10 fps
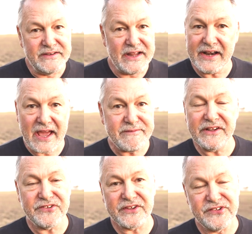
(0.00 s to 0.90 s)
not
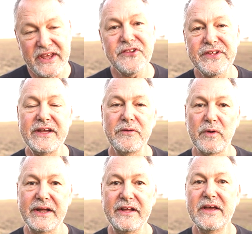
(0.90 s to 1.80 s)
having success that you
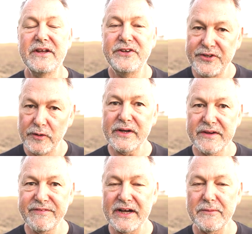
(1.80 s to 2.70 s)
want. Don't
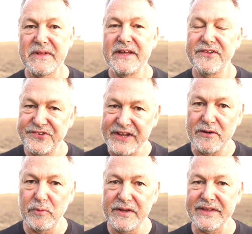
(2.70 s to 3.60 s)
give up.
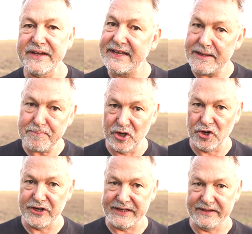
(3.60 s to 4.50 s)
Stay with it. Keep
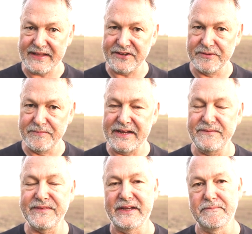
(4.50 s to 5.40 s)
learning. That's the
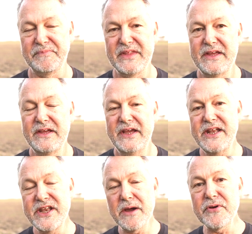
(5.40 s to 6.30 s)
main thing.
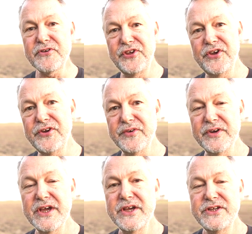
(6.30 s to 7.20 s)
And number two,
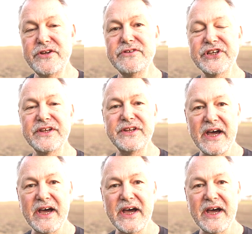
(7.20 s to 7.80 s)
you should